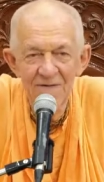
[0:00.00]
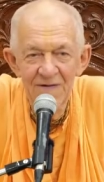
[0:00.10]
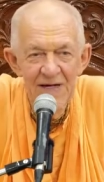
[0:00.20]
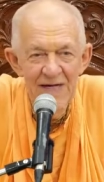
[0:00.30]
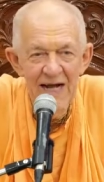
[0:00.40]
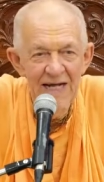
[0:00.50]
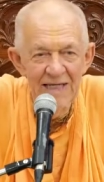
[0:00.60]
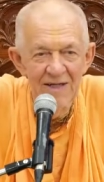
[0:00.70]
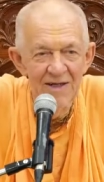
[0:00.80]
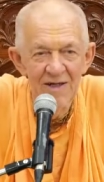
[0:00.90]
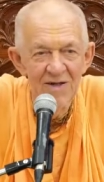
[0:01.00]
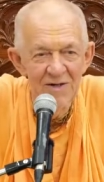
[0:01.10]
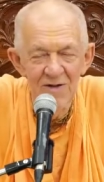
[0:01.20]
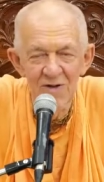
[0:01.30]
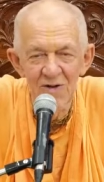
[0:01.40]
every night
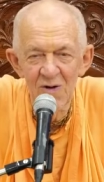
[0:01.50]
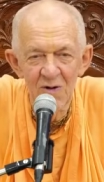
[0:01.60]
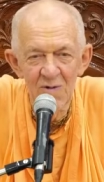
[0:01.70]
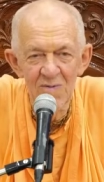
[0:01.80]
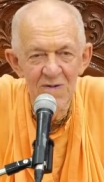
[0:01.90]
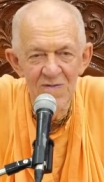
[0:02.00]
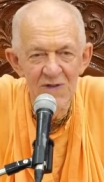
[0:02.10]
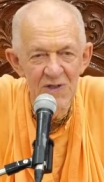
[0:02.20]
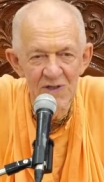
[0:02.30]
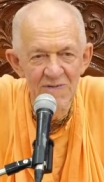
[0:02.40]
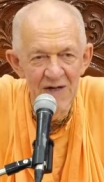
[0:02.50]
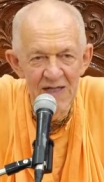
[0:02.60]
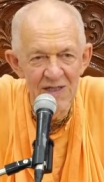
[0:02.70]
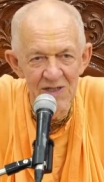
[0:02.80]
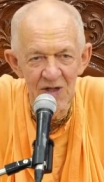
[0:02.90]
to the home of
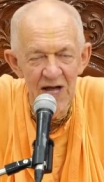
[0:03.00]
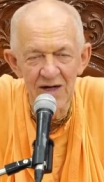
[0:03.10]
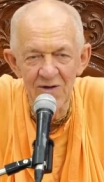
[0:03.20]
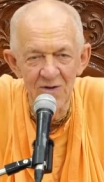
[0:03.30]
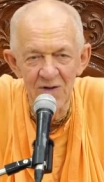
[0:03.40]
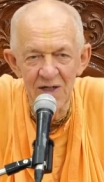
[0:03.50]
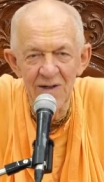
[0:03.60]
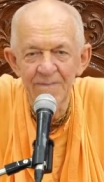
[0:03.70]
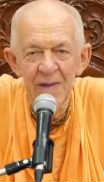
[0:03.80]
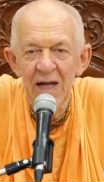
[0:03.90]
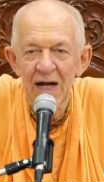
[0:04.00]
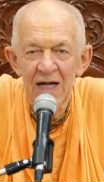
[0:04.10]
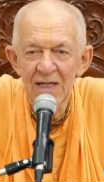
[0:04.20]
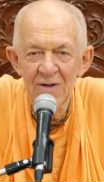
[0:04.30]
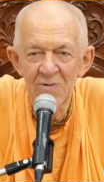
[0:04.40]
Srivas Thakur
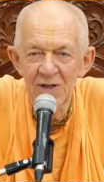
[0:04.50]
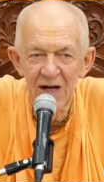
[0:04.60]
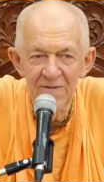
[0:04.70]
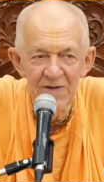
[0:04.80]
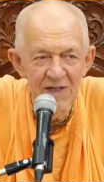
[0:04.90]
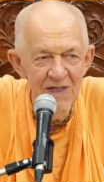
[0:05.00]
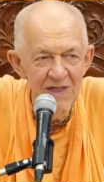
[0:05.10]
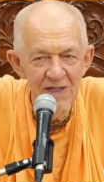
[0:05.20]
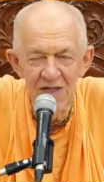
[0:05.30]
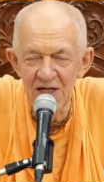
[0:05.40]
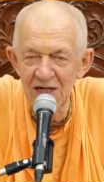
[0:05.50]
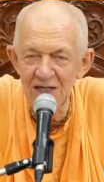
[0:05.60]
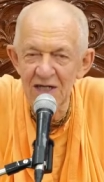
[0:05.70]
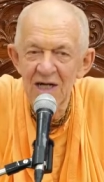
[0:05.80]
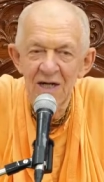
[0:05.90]
and they would have
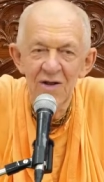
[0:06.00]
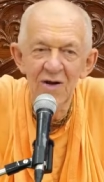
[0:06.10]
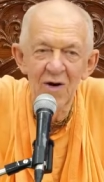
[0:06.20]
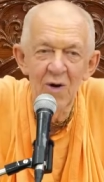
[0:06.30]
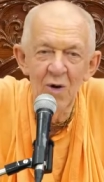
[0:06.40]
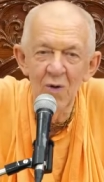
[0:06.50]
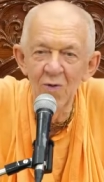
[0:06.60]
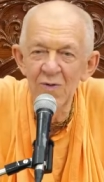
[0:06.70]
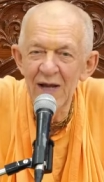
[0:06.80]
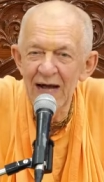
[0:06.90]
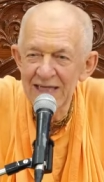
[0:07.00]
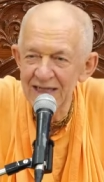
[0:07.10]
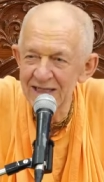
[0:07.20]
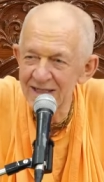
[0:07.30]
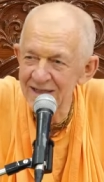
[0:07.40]
kirtan the whole
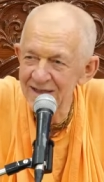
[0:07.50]
night.